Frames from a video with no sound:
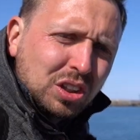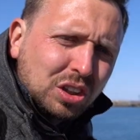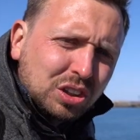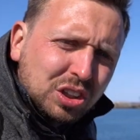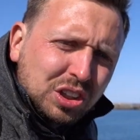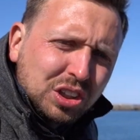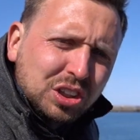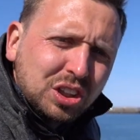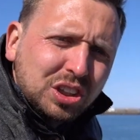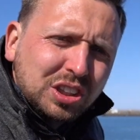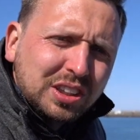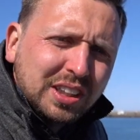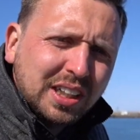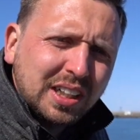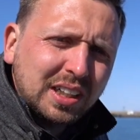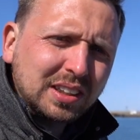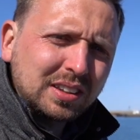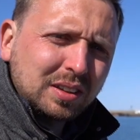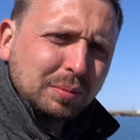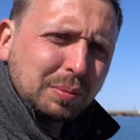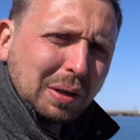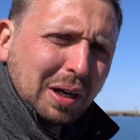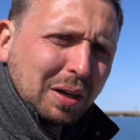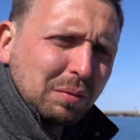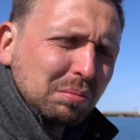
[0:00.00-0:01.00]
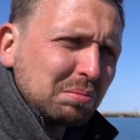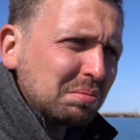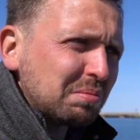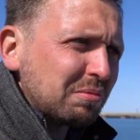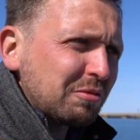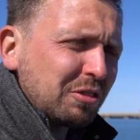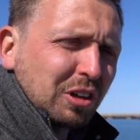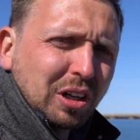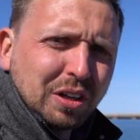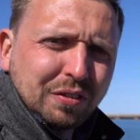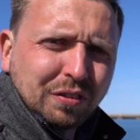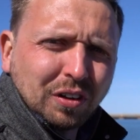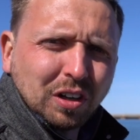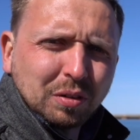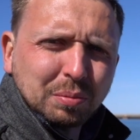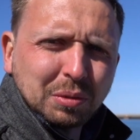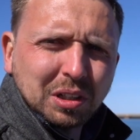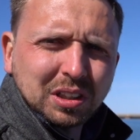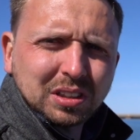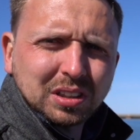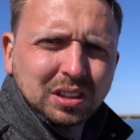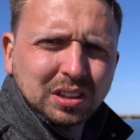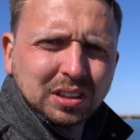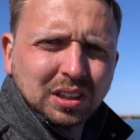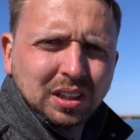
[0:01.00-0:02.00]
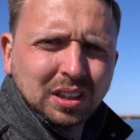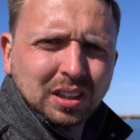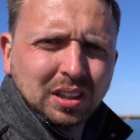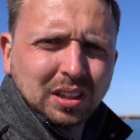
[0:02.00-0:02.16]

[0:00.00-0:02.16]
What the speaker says: So she's just said it's about 35 minutes, you say?